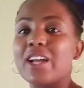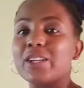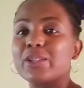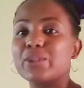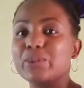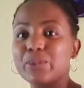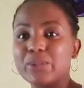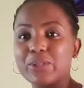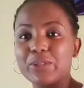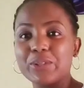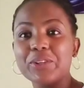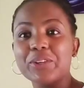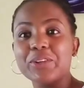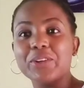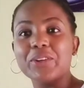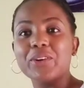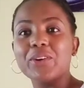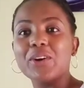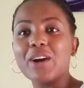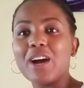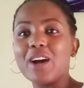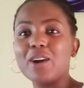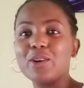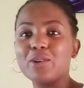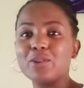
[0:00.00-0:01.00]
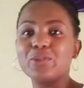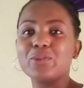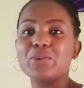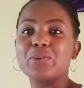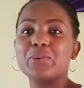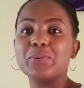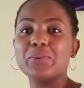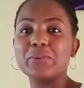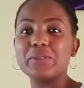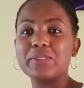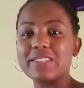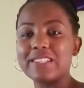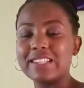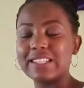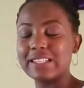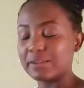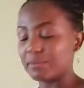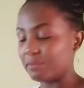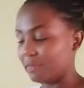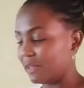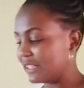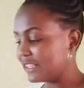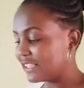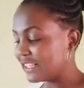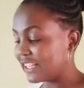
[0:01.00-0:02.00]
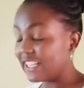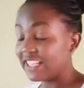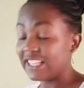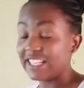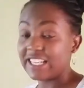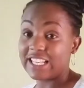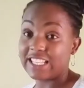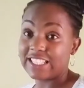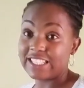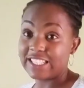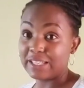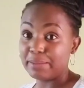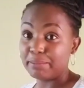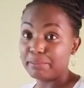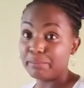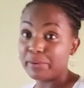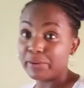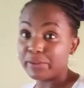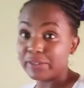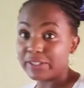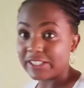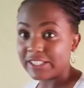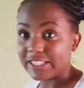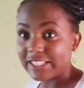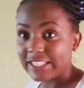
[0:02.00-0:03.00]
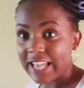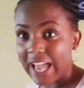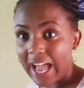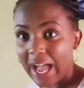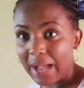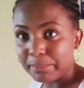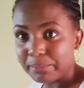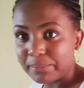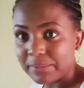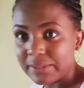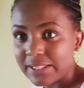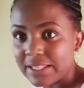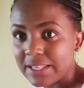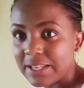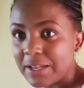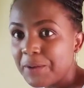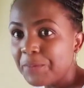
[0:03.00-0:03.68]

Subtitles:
To know how to use it better in a simple terms.